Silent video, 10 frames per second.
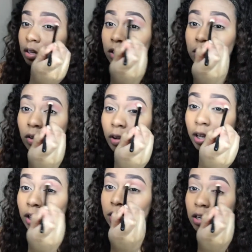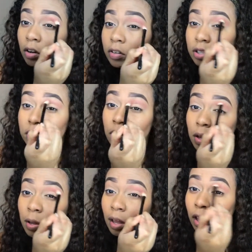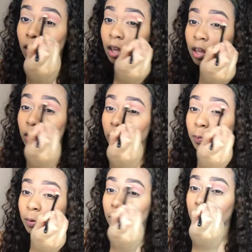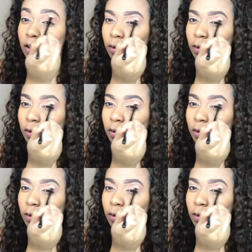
just go ahead and, you know, just windshield